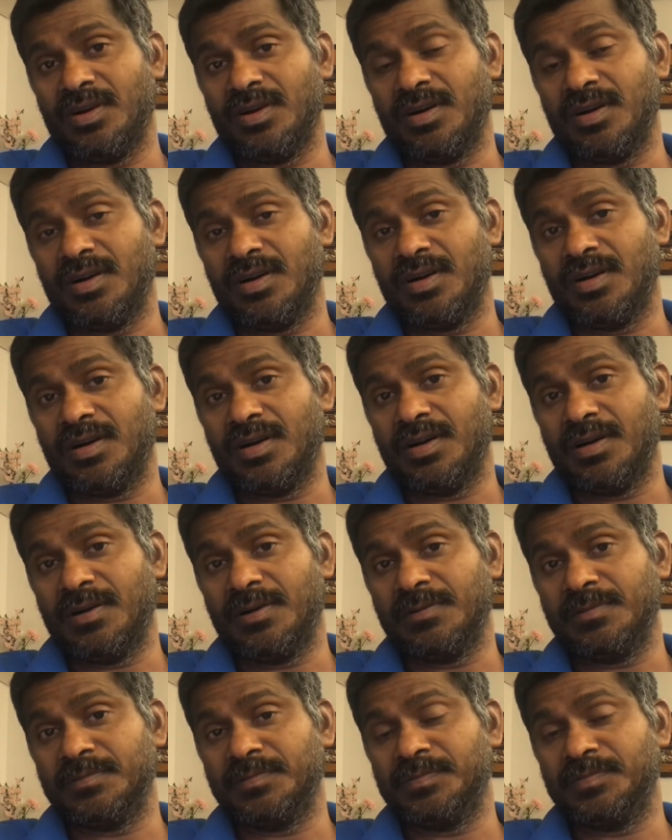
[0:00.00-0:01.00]

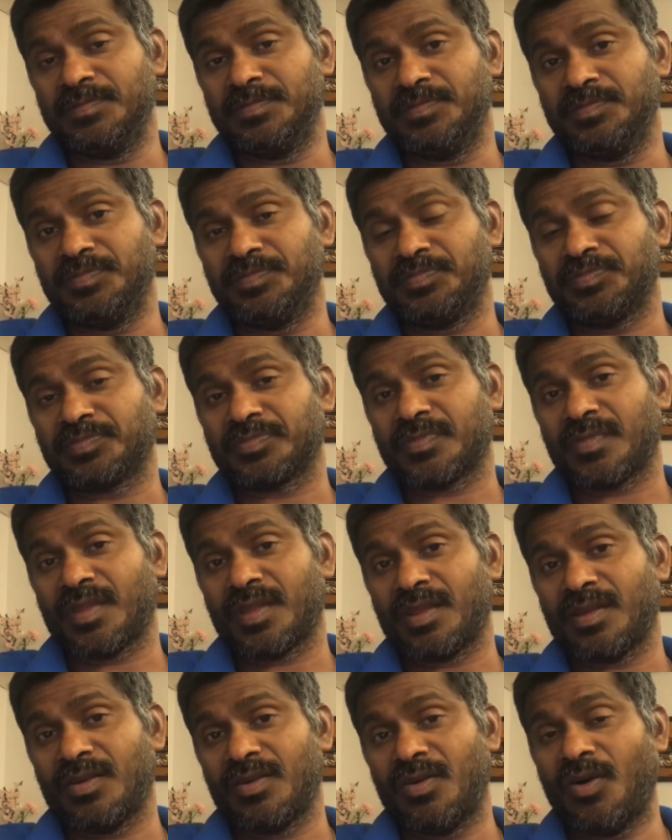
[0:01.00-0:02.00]
um,
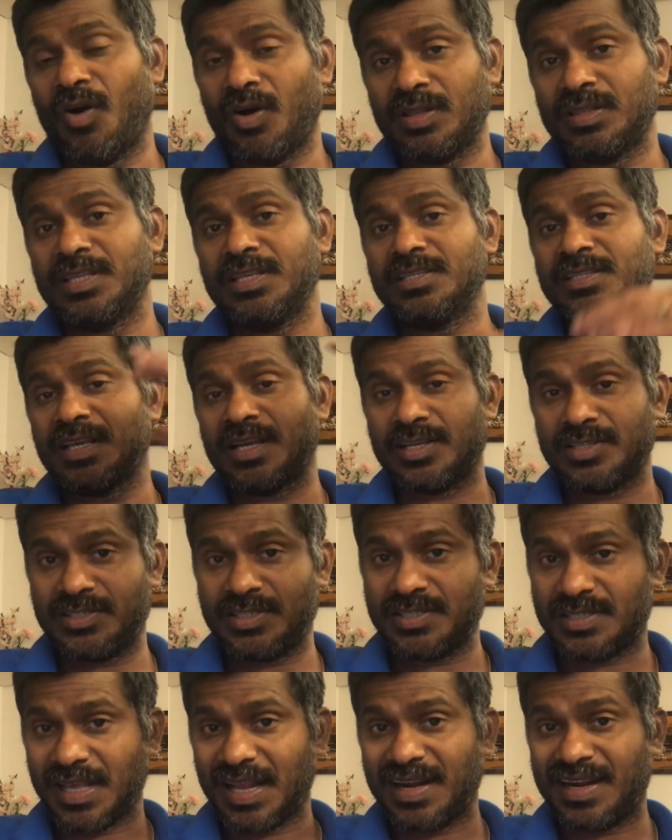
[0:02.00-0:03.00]
all these
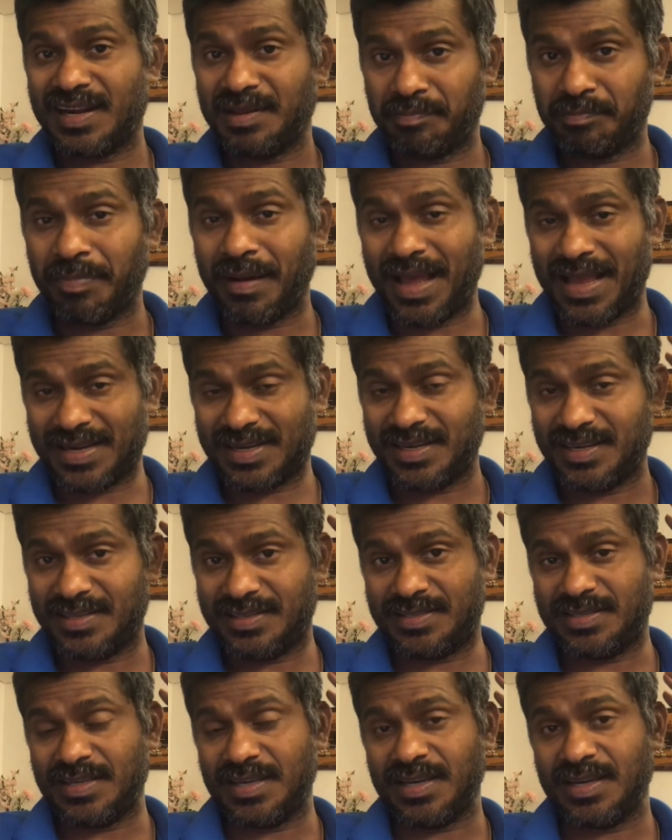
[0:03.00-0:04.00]
energies already packed
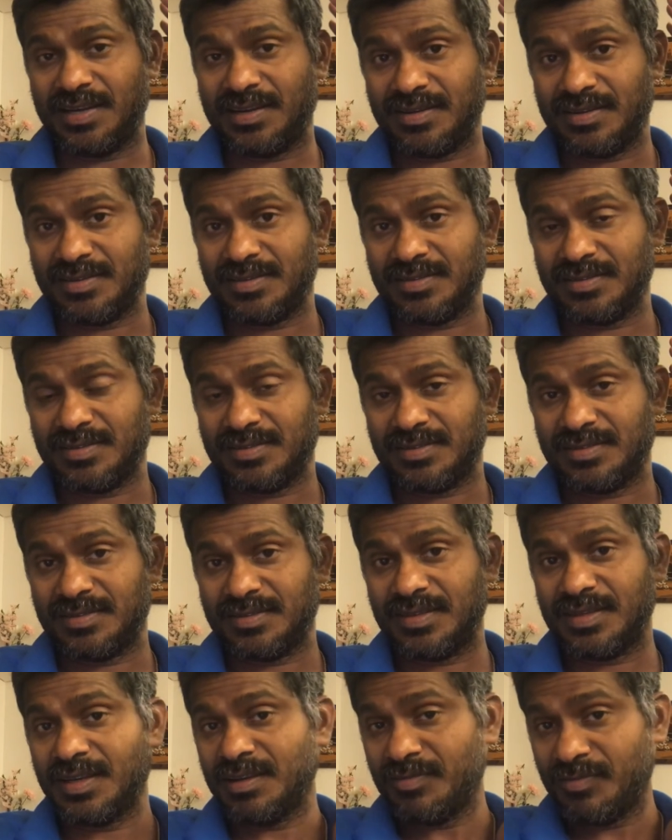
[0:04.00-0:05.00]
inside
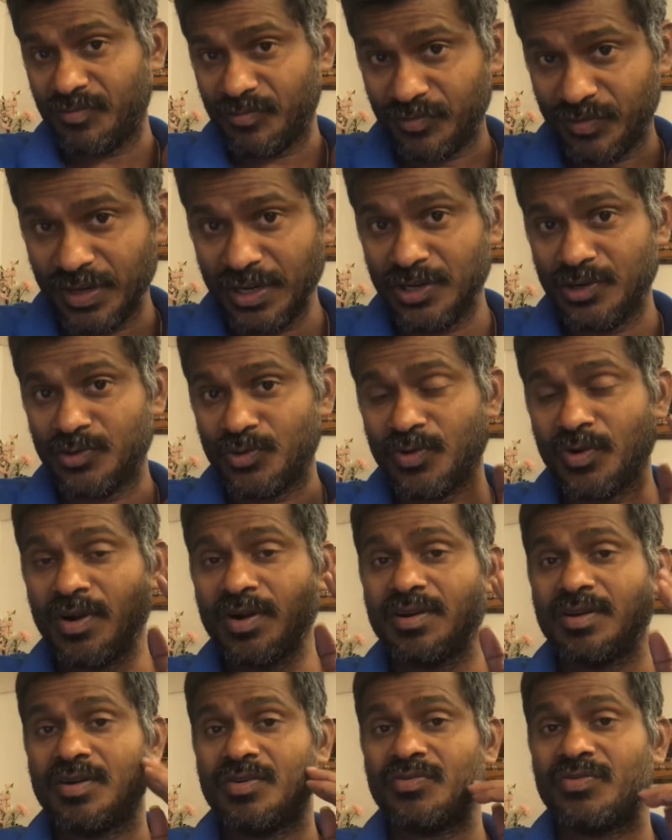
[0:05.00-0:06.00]
yeah we do
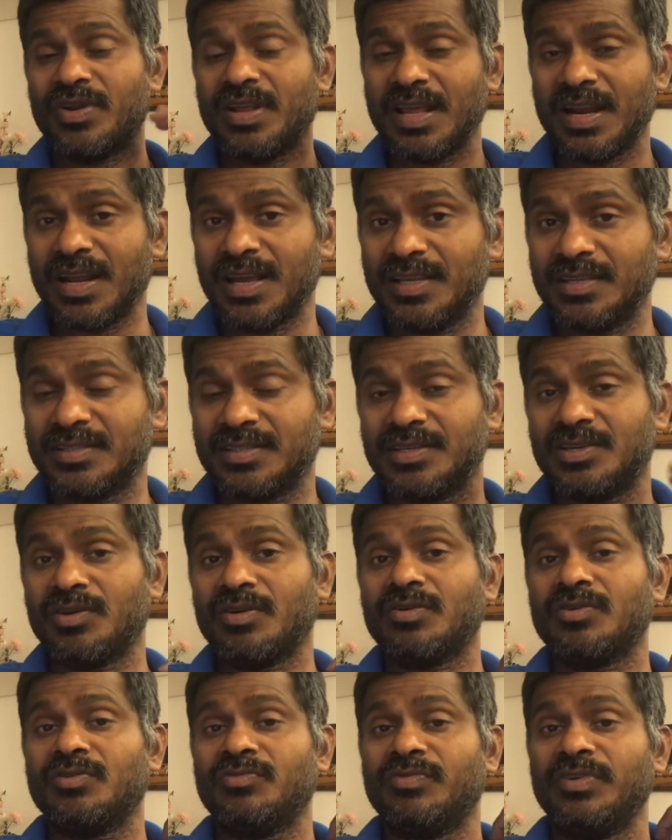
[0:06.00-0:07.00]
not realize it
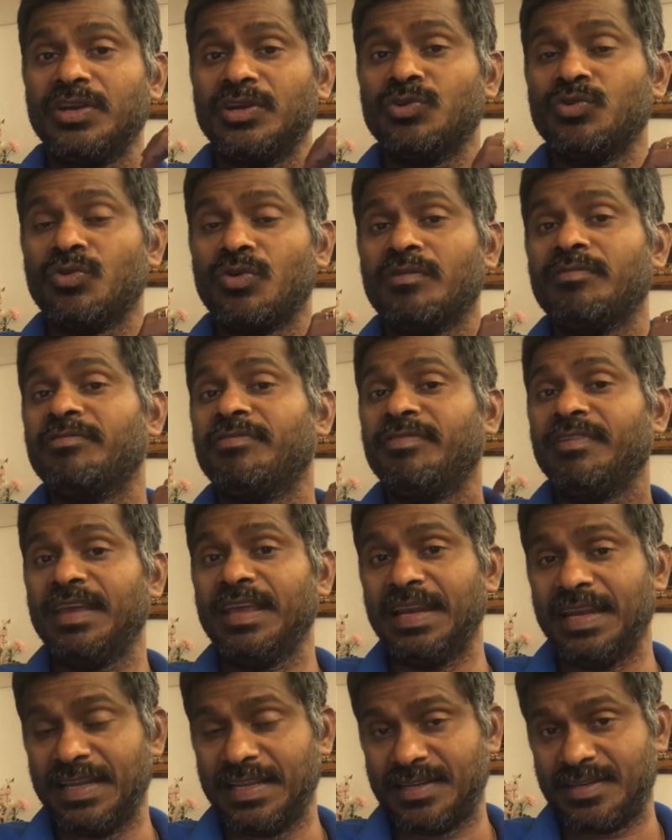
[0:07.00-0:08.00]
or we do not
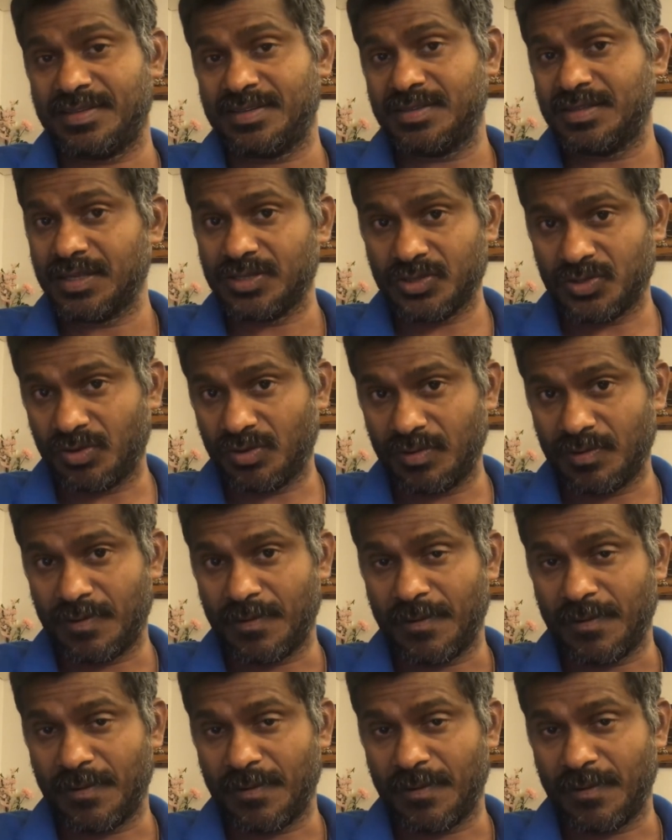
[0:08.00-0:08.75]
feel it that's all